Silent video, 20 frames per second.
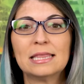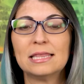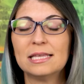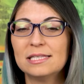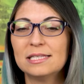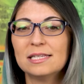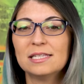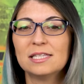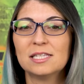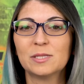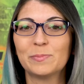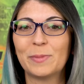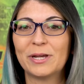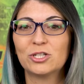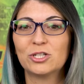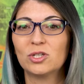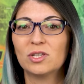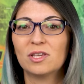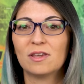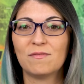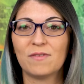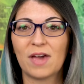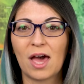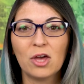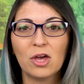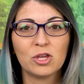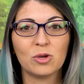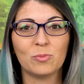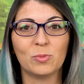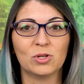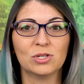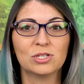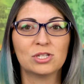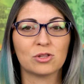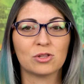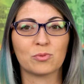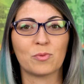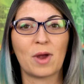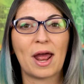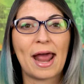This is especially valuable
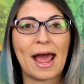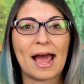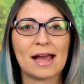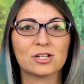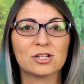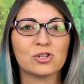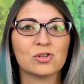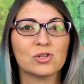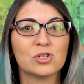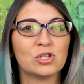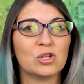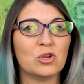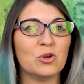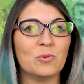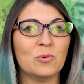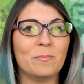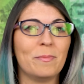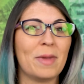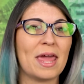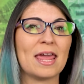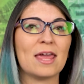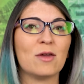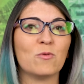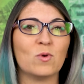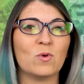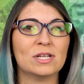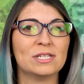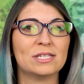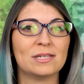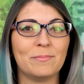to threat actors who may want